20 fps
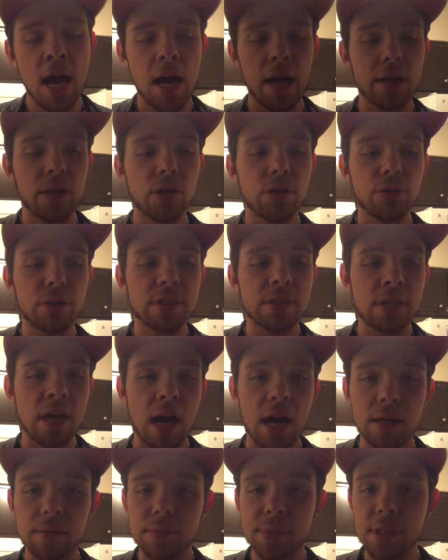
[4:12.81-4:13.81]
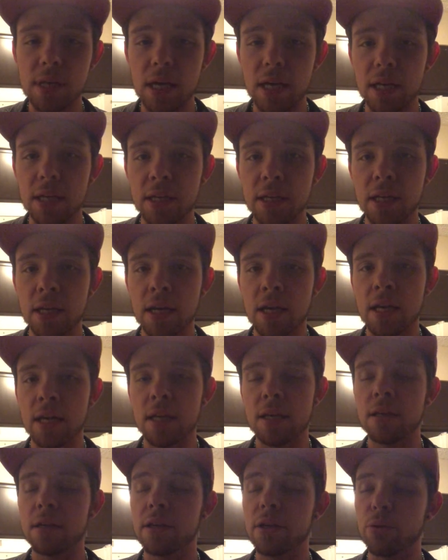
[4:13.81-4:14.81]
I know at times
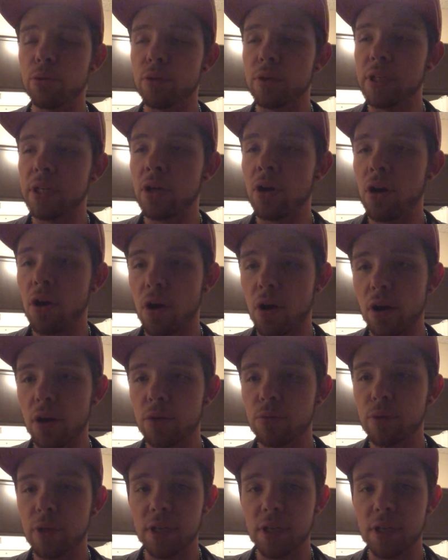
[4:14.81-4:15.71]
it can get really hard.